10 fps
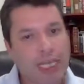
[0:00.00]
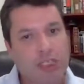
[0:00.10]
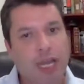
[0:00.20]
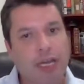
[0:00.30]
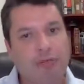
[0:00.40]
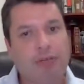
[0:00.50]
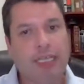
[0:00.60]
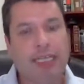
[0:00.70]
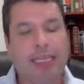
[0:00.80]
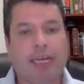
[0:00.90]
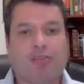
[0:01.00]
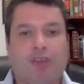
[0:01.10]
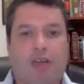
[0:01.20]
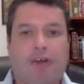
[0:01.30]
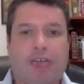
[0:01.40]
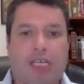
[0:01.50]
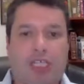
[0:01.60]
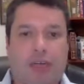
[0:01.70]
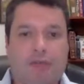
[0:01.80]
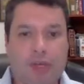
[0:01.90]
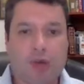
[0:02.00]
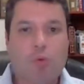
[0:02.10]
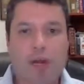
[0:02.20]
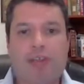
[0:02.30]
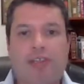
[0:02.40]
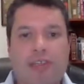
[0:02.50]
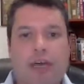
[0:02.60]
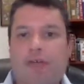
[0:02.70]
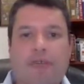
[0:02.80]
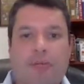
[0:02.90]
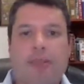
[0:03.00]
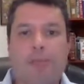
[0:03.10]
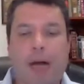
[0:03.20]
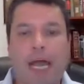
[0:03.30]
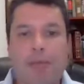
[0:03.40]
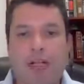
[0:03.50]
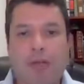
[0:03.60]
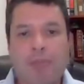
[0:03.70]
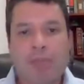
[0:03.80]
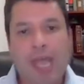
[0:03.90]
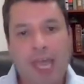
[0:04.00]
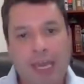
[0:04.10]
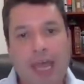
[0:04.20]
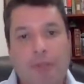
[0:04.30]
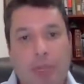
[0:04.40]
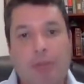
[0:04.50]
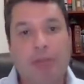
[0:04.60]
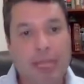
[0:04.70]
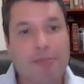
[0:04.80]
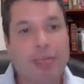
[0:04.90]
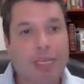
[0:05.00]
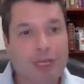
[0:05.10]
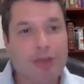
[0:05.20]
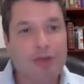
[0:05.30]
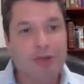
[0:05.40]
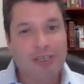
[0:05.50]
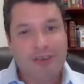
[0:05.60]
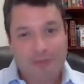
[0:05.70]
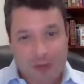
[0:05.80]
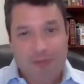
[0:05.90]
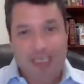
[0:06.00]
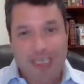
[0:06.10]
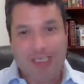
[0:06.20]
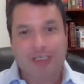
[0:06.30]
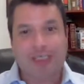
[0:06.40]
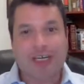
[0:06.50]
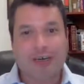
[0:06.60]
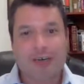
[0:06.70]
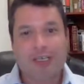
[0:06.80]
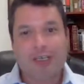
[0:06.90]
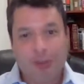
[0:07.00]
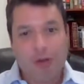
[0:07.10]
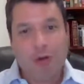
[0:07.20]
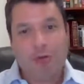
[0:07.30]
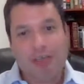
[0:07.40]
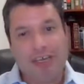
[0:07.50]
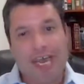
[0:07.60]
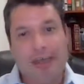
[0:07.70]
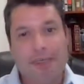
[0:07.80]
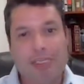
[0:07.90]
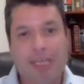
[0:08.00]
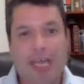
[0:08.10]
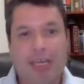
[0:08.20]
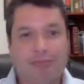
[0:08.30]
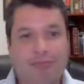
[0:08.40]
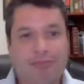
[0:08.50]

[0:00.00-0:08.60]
I try to really lay a strong foundation of where this comes from in the Bible and how people like me and you 15 years ago knew what was going to happen today.